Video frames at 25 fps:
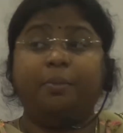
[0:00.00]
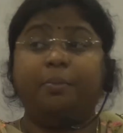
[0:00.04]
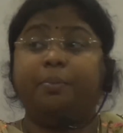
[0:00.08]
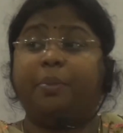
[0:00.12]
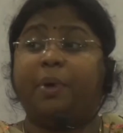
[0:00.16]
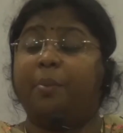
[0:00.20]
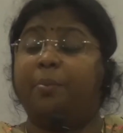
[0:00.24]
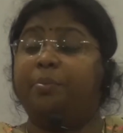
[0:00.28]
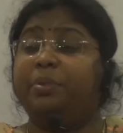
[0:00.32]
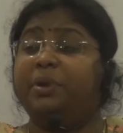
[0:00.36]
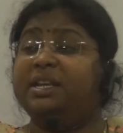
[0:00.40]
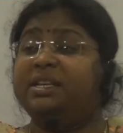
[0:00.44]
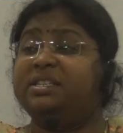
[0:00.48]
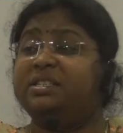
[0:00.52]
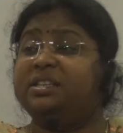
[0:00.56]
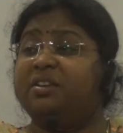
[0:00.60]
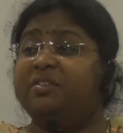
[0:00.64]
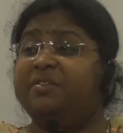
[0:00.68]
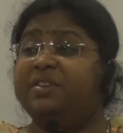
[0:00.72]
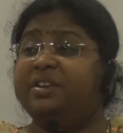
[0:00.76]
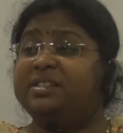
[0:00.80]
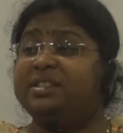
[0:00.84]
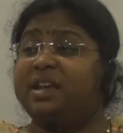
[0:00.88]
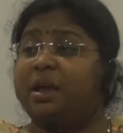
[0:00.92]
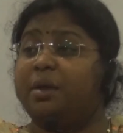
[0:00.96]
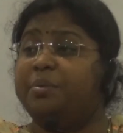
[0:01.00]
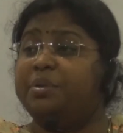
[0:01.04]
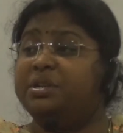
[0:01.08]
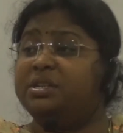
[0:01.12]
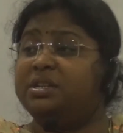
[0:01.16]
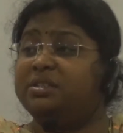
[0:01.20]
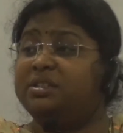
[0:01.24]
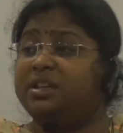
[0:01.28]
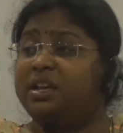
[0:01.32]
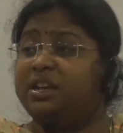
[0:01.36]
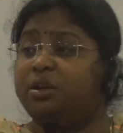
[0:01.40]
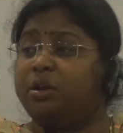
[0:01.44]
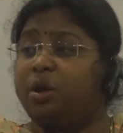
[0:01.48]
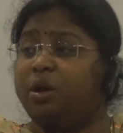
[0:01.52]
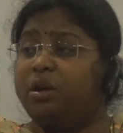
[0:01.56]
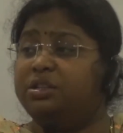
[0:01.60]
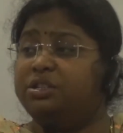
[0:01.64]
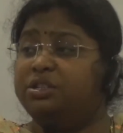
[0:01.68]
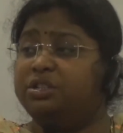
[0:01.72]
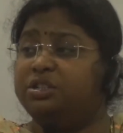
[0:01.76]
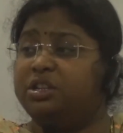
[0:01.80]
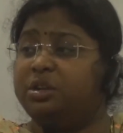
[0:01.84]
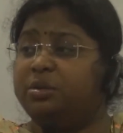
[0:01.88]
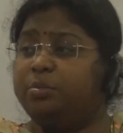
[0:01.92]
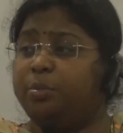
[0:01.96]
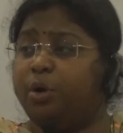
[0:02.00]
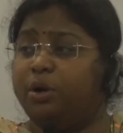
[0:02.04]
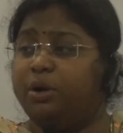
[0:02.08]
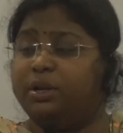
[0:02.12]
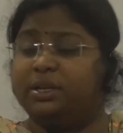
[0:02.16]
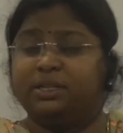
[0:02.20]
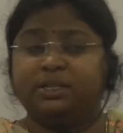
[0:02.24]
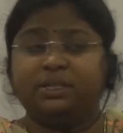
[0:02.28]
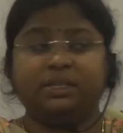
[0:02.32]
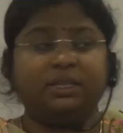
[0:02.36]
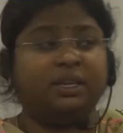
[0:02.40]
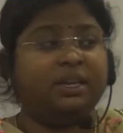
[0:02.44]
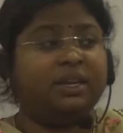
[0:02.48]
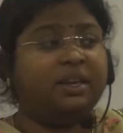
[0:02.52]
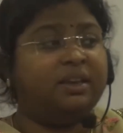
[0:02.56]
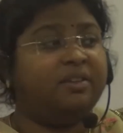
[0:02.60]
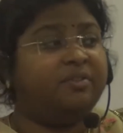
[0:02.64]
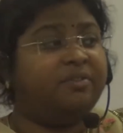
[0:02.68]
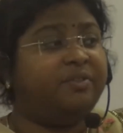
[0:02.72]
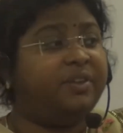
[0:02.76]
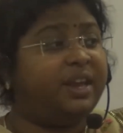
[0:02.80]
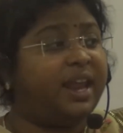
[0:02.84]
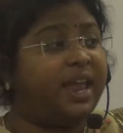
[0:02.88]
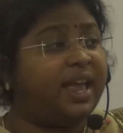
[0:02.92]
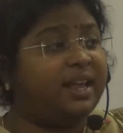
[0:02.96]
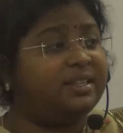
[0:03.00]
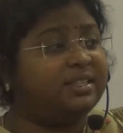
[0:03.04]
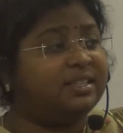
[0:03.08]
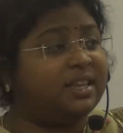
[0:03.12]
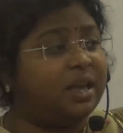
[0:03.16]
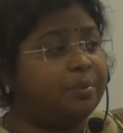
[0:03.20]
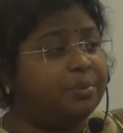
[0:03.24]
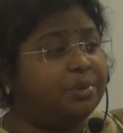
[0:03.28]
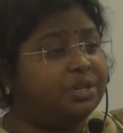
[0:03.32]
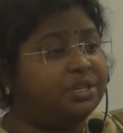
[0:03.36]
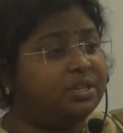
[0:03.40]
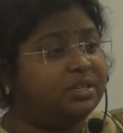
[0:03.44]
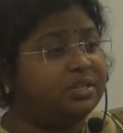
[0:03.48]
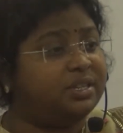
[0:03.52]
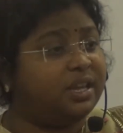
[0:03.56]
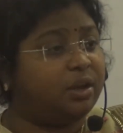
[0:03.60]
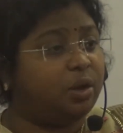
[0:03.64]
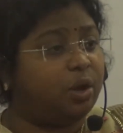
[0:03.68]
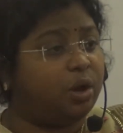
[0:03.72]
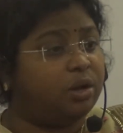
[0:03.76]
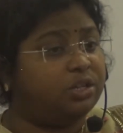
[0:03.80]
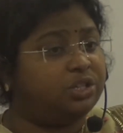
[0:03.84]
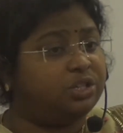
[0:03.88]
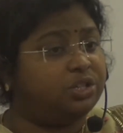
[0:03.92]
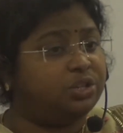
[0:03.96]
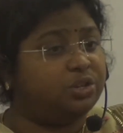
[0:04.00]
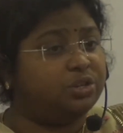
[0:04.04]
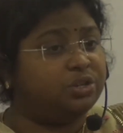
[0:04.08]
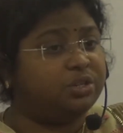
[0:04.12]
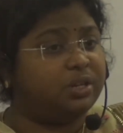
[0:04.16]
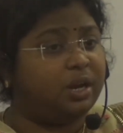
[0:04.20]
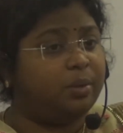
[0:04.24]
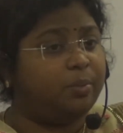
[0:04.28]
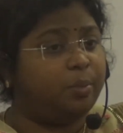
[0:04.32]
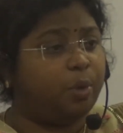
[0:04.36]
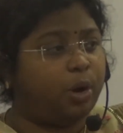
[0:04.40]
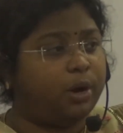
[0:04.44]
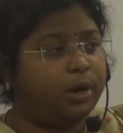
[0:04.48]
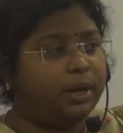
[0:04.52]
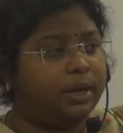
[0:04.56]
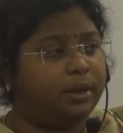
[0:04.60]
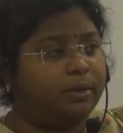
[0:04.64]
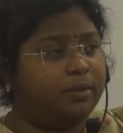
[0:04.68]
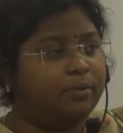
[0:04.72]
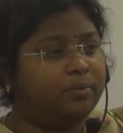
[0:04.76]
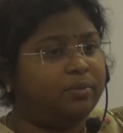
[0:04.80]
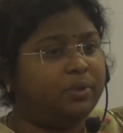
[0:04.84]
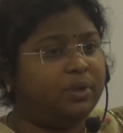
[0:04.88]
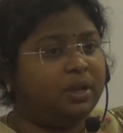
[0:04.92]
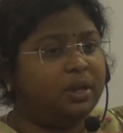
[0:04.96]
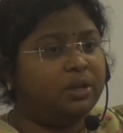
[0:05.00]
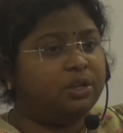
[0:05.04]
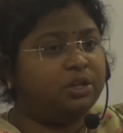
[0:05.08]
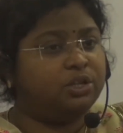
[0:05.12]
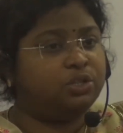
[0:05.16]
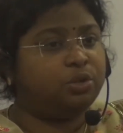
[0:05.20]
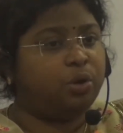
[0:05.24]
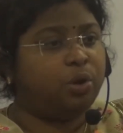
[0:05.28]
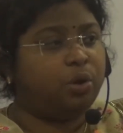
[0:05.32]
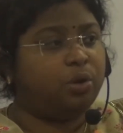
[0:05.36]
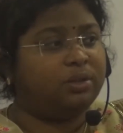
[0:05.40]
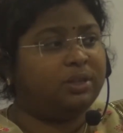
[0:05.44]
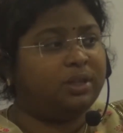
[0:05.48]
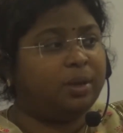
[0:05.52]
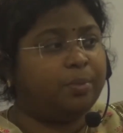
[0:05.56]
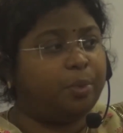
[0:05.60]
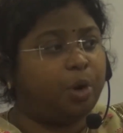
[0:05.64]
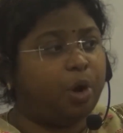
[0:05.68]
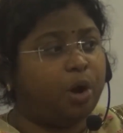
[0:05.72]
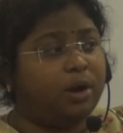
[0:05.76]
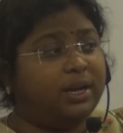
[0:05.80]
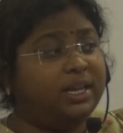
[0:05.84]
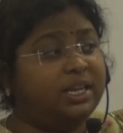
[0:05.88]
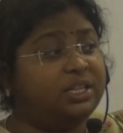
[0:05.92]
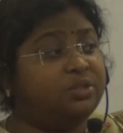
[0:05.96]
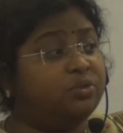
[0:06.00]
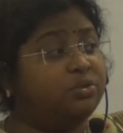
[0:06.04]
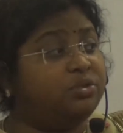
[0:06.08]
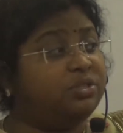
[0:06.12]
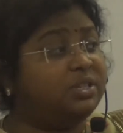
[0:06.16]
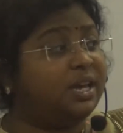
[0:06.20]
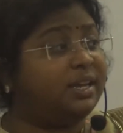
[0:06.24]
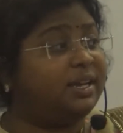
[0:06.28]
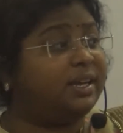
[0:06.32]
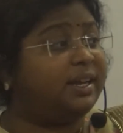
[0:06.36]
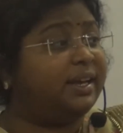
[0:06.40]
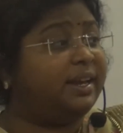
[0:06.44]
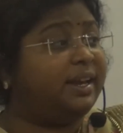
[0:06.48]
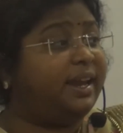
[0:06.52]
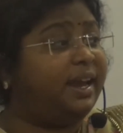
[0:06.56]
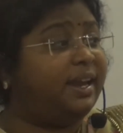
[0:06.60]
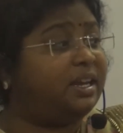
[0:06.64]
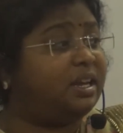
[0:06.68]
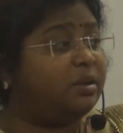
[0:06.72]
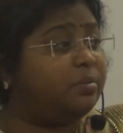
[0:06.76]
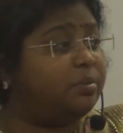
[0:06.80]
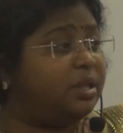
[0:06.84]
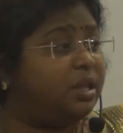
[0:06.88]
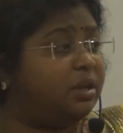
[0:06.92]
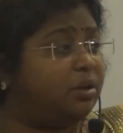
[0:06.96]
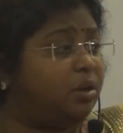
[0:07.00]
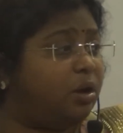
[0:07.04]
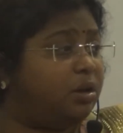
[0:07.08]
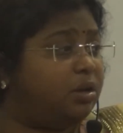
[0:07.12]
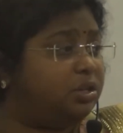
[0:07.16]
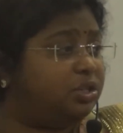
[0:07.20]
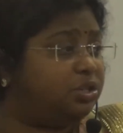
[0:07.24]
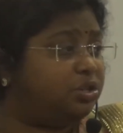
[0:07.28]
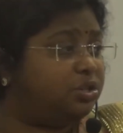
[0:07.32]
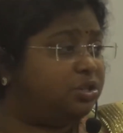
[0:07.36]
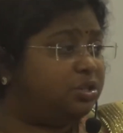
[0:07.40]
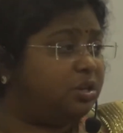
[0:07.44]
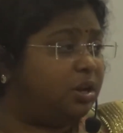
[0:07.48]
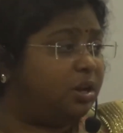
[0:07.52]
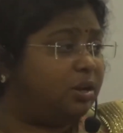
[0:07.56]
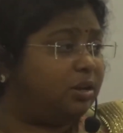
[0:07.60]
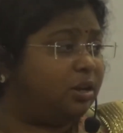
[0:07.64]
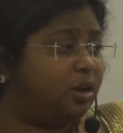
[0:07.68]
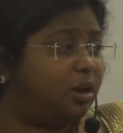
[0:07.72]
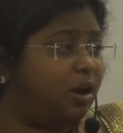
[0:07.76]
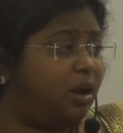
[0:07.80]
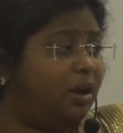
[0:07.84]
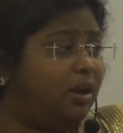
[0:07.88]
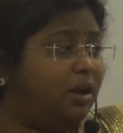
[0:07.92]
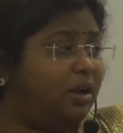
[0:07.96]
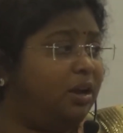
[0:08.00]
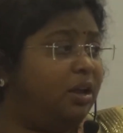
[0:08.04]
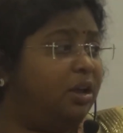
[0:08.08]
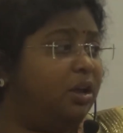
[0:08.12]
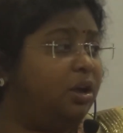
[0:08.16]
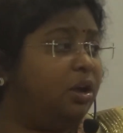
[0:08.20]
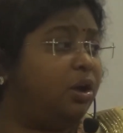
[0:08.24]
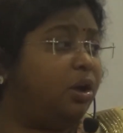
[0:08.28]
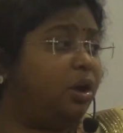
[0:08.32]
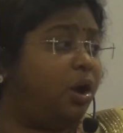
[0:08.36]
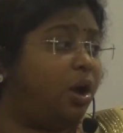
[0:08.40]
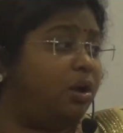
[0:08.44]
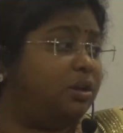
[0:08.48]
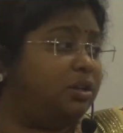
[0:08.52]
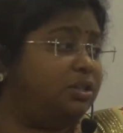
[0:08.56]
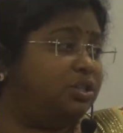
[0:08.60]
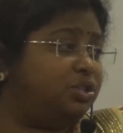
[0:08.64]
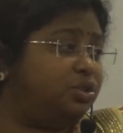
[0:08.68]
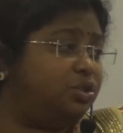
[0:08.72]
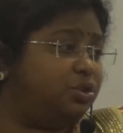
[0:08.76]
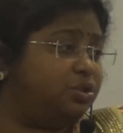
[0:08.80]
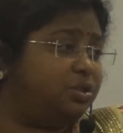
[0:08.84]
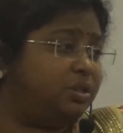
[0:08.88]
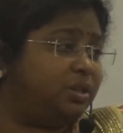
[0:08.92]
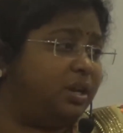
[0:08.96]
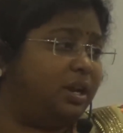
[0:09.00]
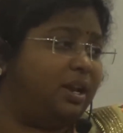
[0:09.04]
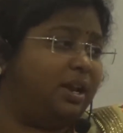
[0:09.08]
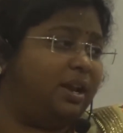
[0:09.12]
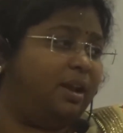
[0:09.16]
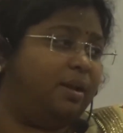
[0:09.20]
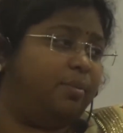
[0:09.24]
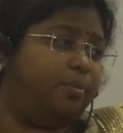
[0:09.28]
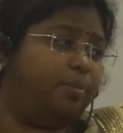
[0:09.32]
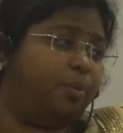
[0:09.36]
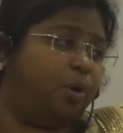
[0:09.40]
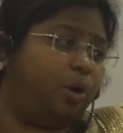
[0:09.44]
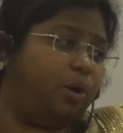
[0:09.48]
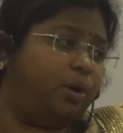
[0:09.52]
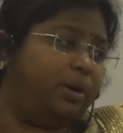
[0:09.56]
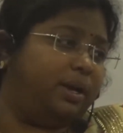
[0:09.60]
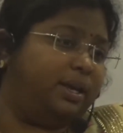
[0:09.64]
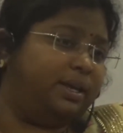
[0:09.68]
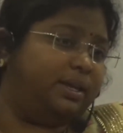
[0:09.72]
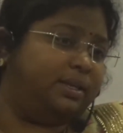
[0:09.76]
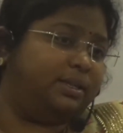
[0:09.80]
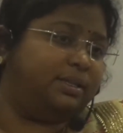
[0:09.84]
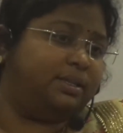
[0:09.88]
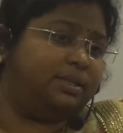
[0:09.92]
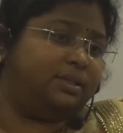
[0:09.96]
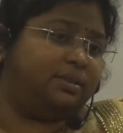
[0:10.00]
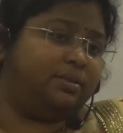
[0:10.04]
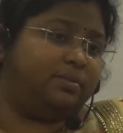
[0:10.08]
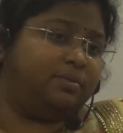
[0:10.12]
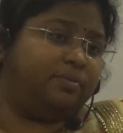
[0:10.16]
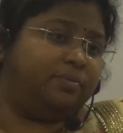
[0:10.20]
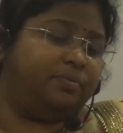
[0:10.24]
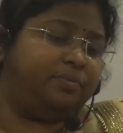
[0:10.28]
Public Service Commissions are constitutional bodies. Finance Commission is a constitutional body. So, the bodies which are created with the constitution are called constitutional bodies.